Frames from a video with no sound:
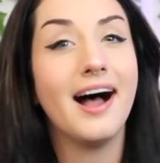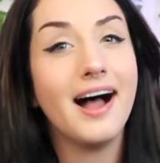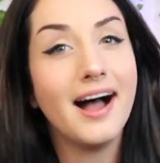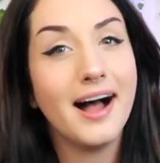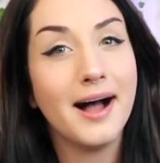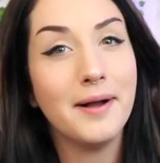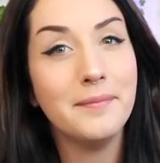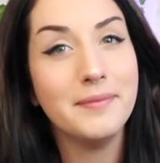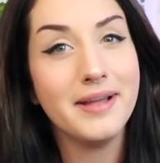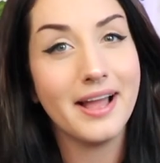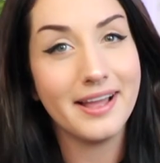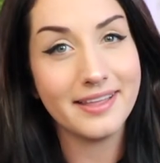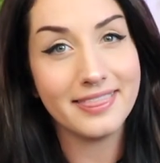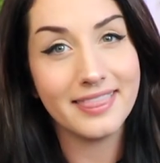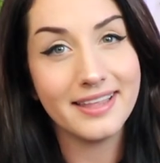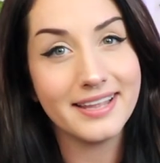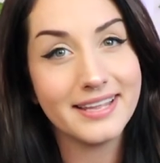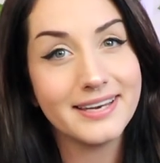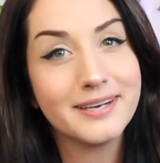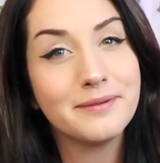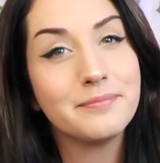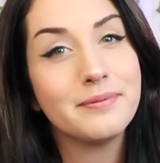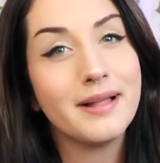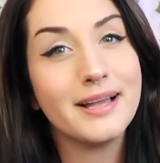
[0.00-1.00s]
I think
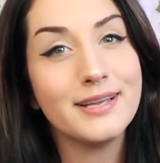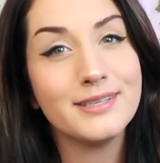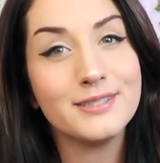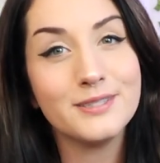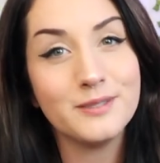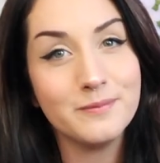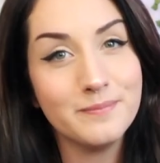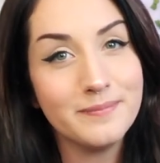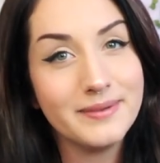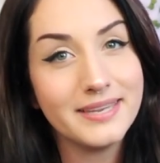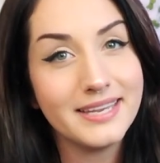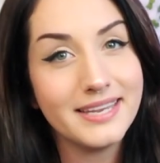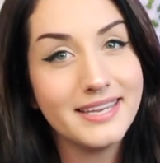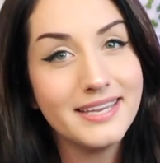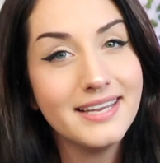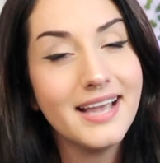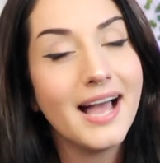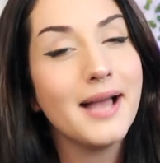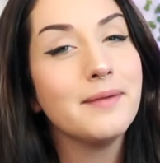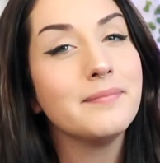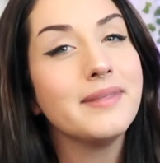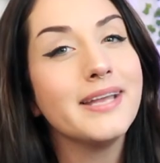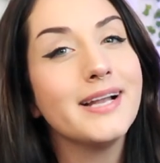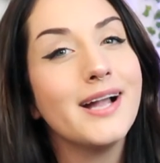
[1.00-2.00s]
it applies to me.
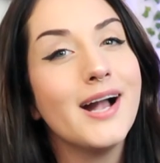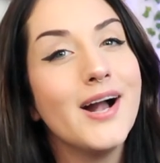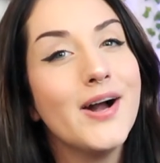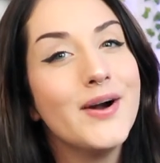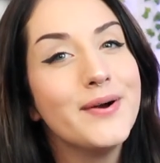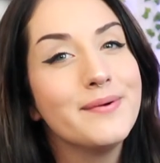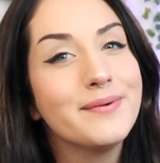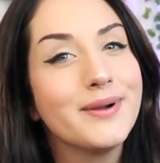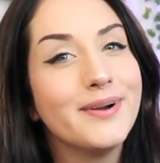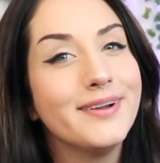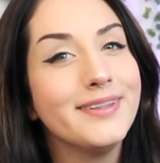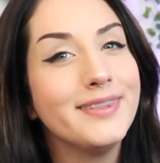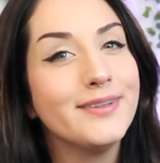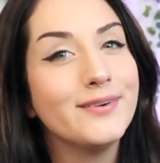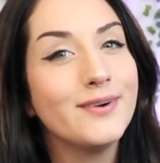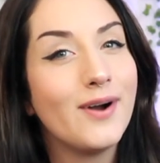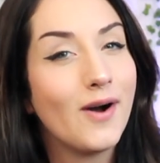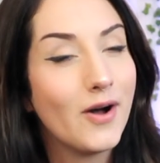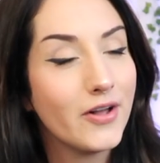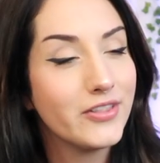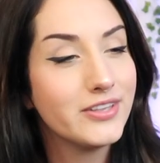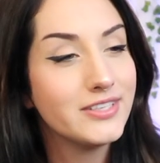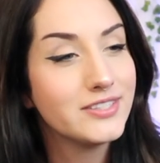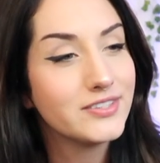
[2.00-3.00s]
I'm like, oh, I'm going through
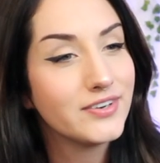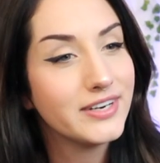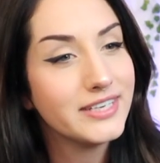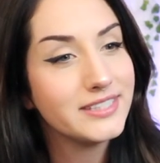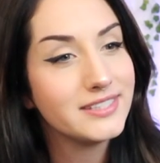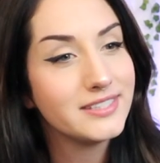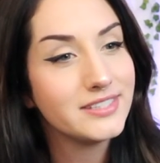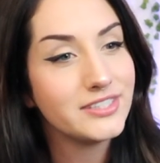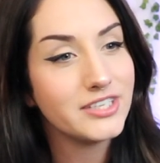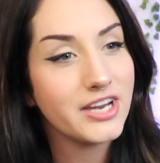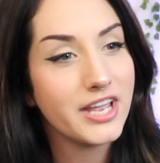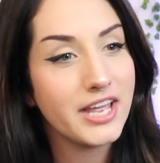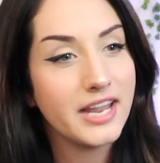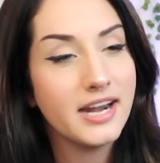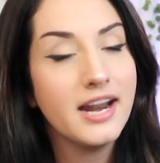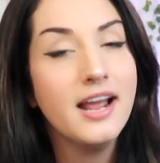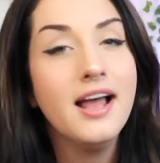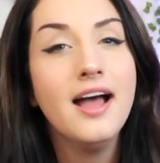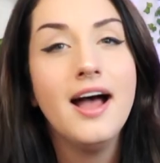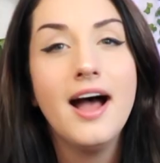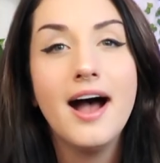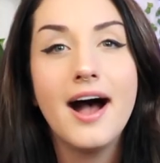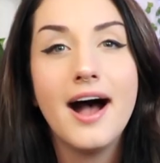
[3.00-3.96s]
all this crazy shit.